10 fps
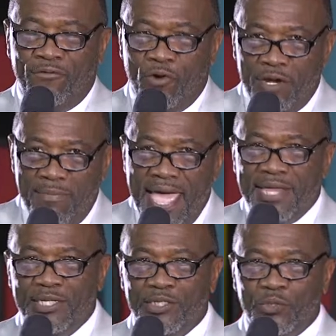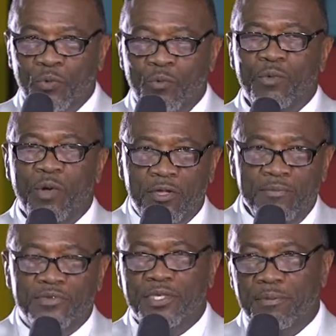For It Matters, we
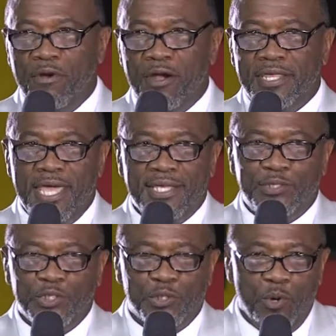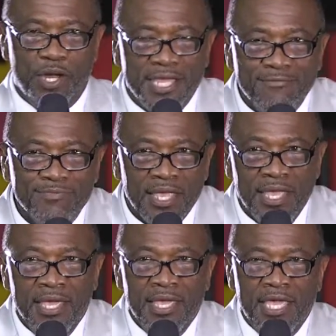welcome you to the broadcast this morning.
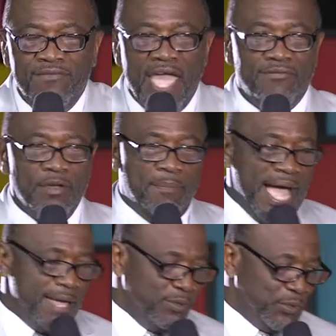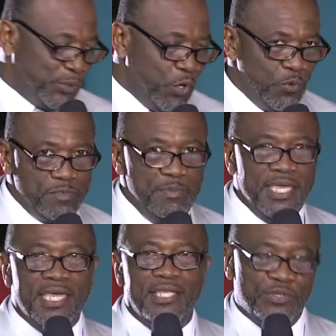If you have your Bibles, go with
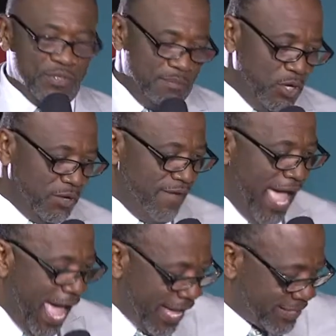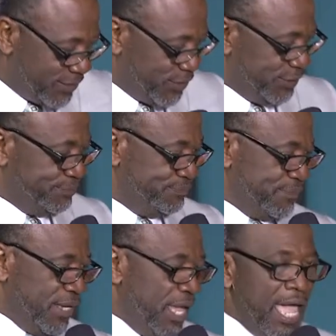me to the book of Acts.
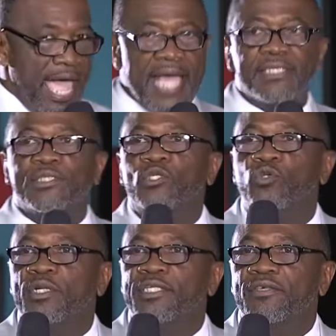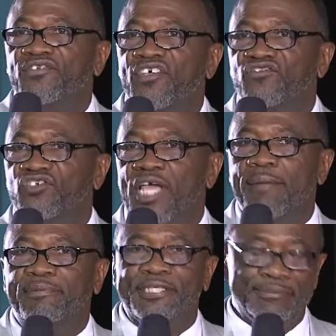Acts, the 26th
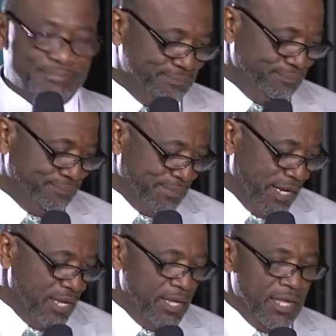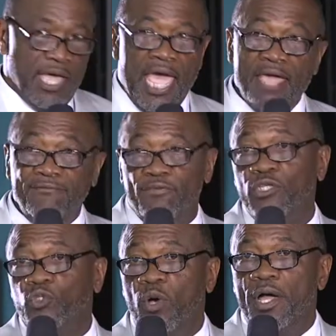chapter, and
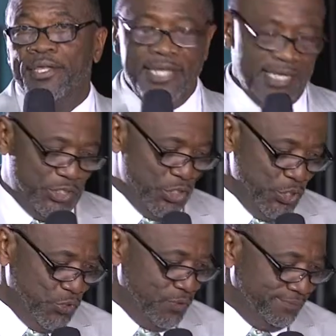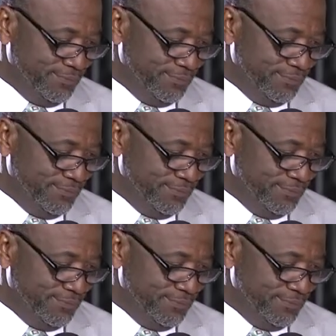verse 1 and 2.